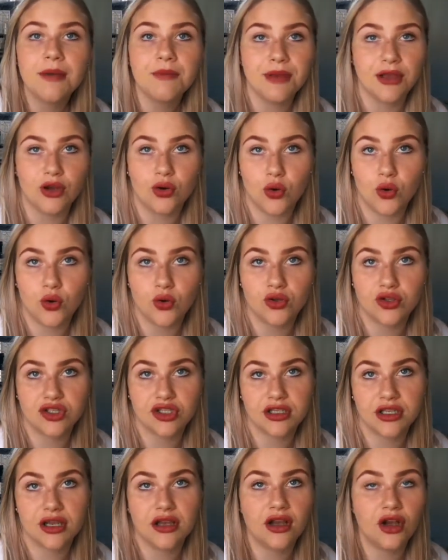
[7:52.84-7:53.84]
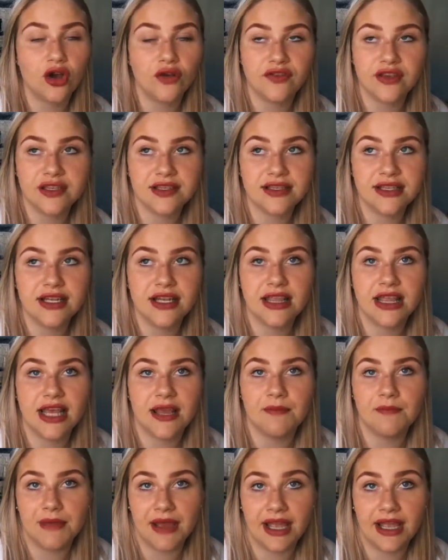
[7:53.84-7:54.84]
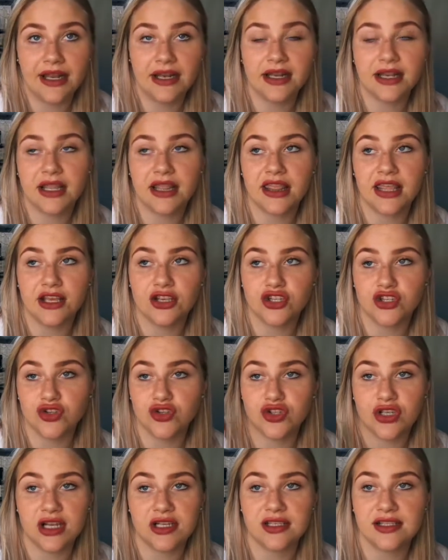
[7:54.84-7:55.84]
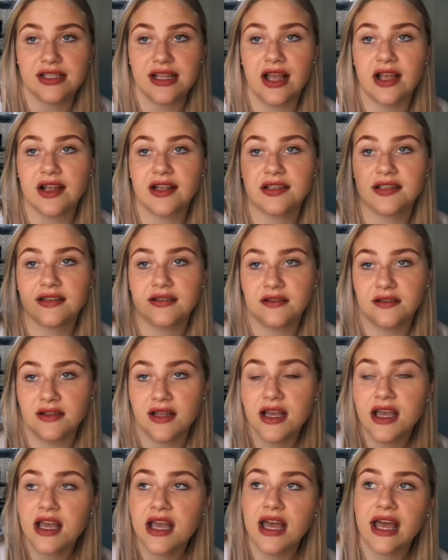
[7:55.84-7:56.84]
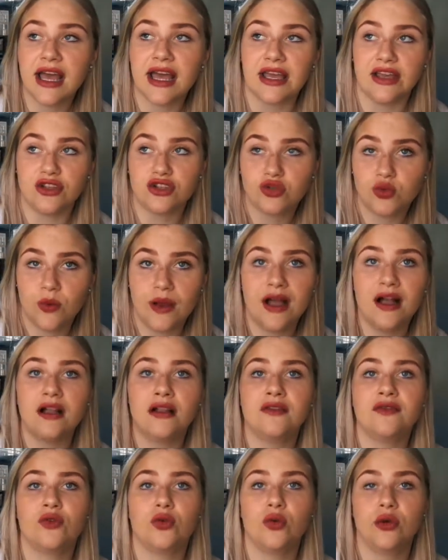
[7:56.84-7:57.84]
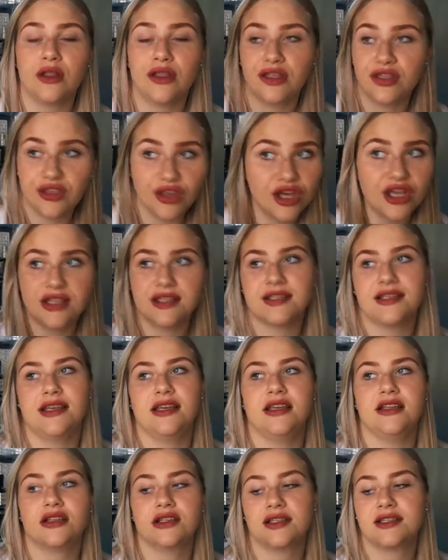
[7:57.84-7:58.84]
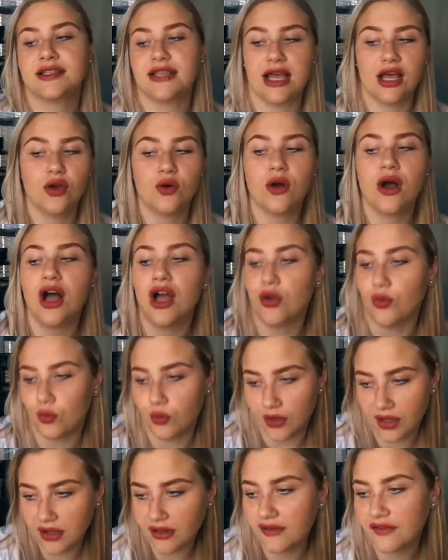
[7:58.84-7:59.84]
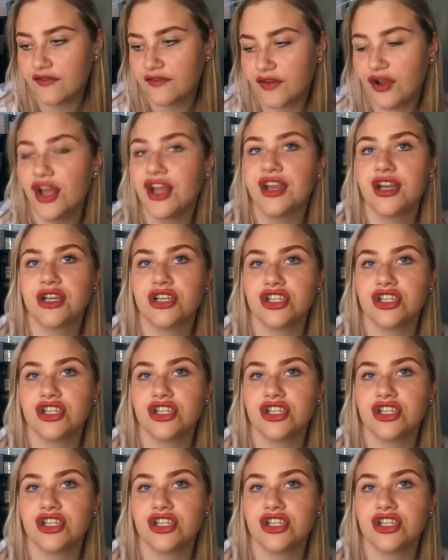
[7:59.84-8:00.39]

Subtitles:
because obviously their shoe size is like till a 12 or a 13, so I will find